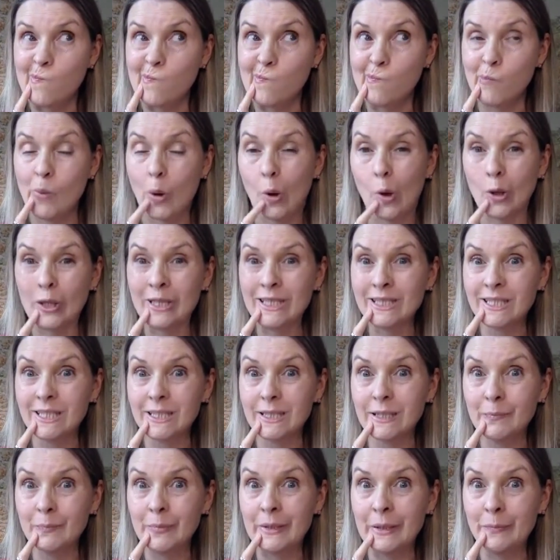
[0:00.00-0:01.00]

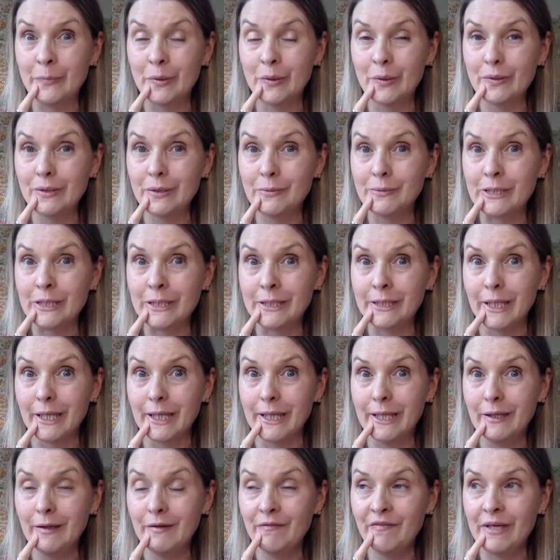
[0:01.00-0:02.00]
poisoning people that we didn't
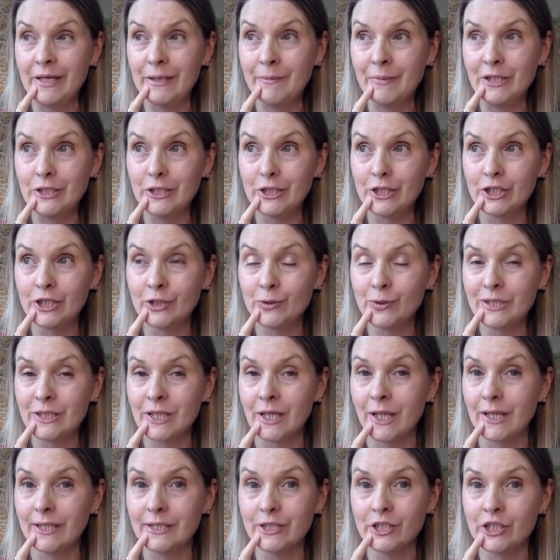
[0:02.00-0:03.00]
like very much. Those
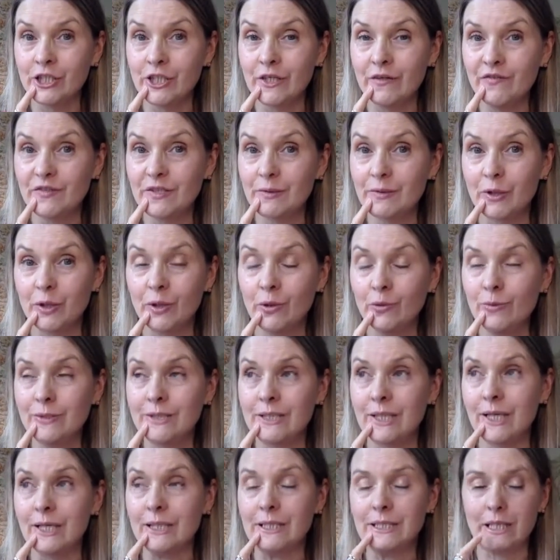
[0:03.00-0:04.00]
clan chiefs were always
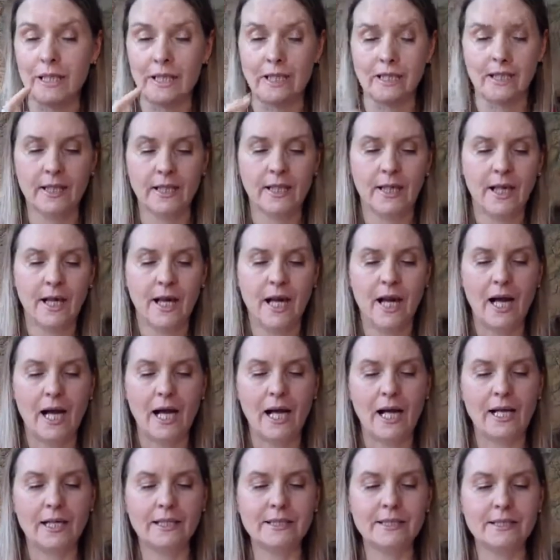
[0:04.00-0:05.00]
at it.
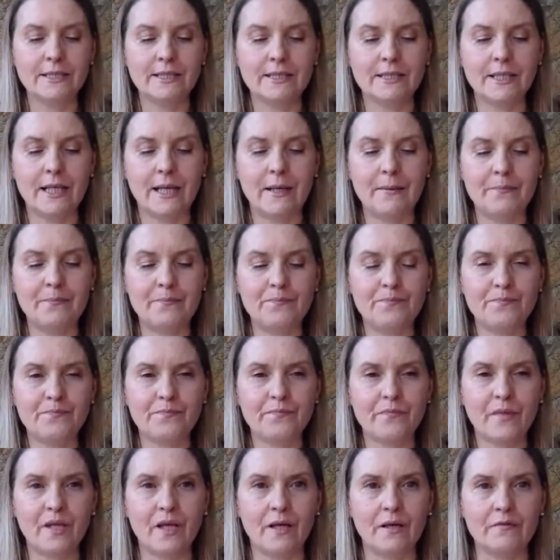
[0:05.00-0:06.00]
And
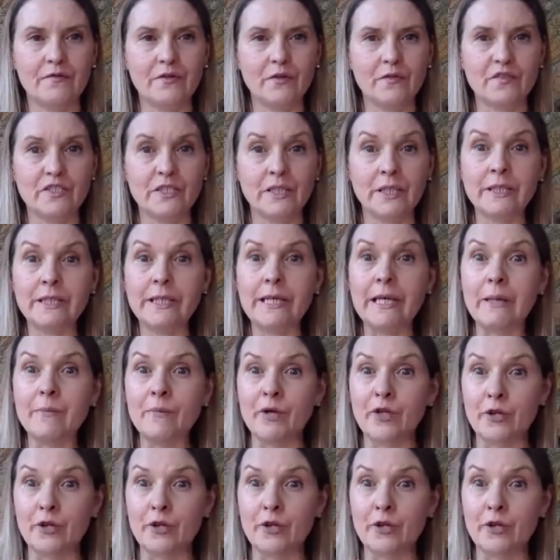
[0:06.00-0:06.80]
if you've seen Game of